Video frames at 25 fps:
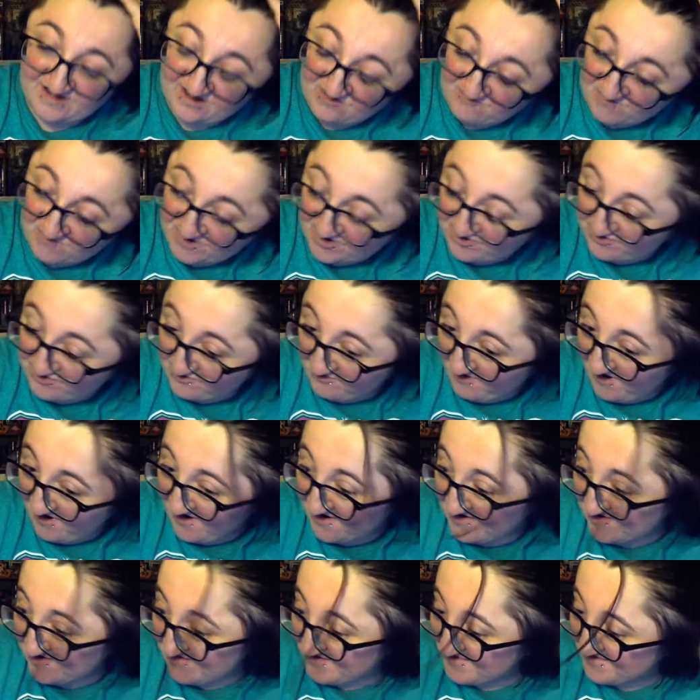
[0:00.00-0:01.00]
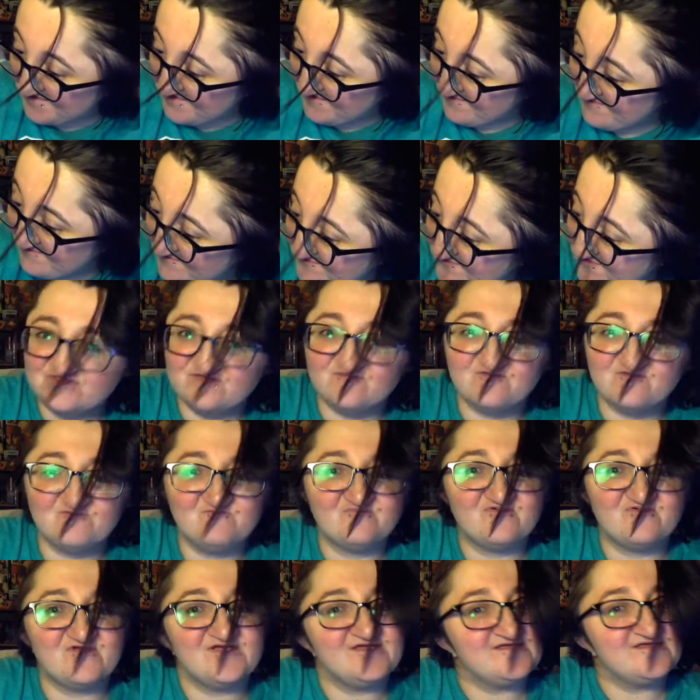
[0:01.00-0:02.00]
I want to try some
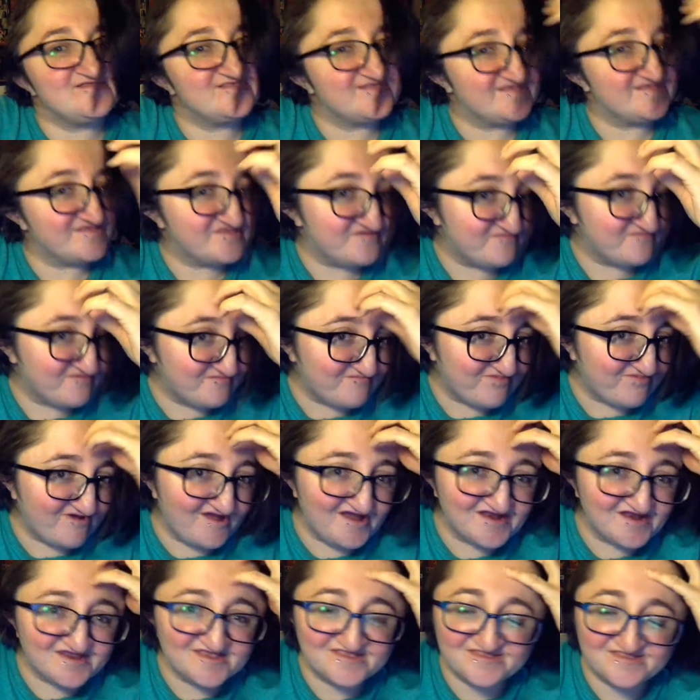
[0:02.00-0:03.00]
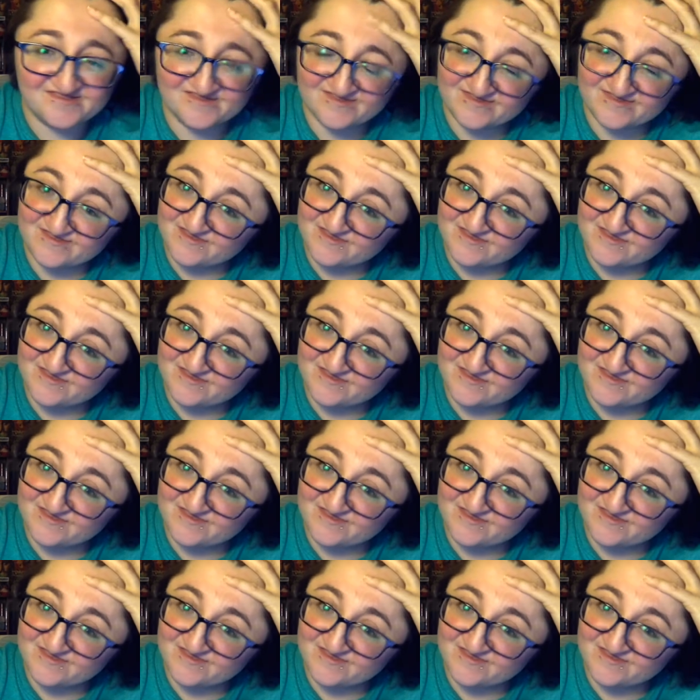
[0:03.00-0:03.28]
different brands and different products this